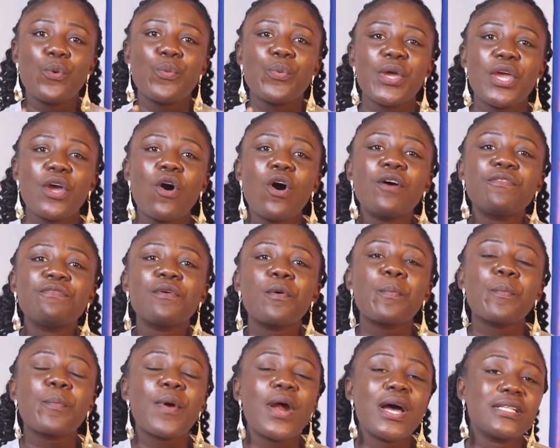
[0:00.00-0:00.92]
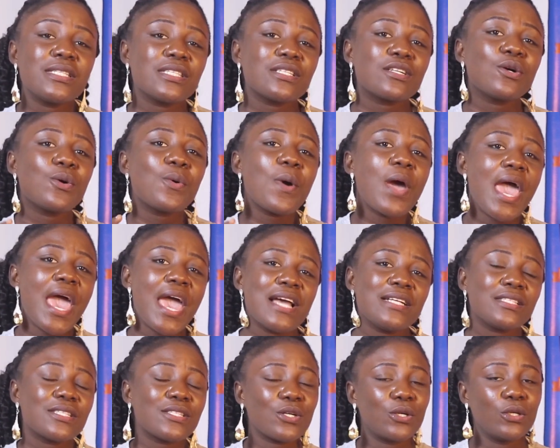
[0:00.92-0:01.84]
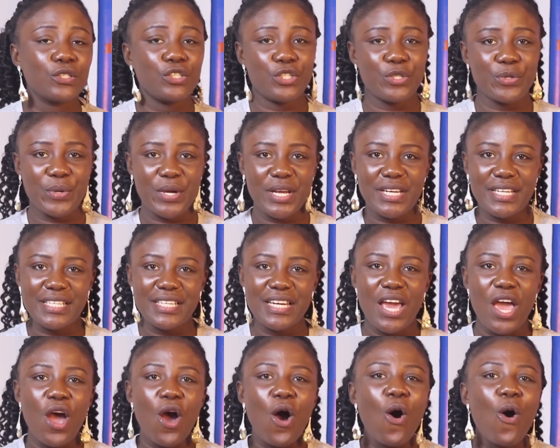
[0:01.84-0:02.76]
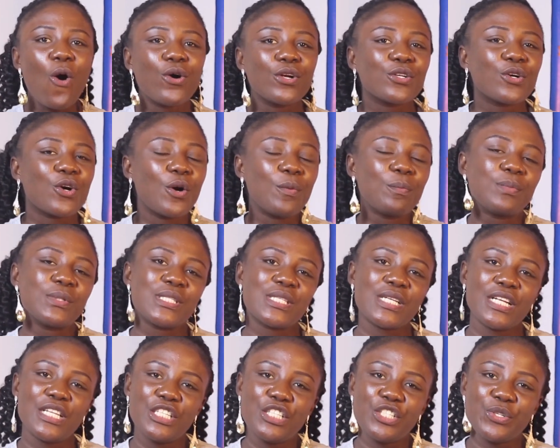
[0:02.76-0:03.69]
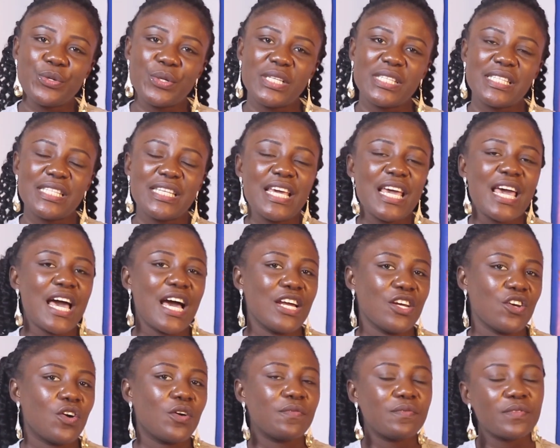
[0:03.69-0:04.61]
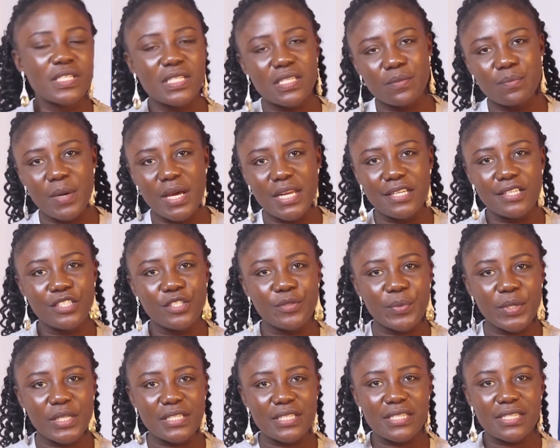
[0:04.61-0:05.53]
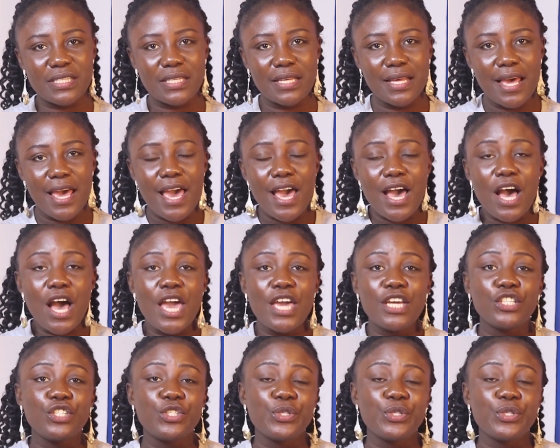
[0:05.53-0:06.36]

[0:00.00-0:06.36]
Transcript: we offer practical hands-on training on computer literacy and office management. A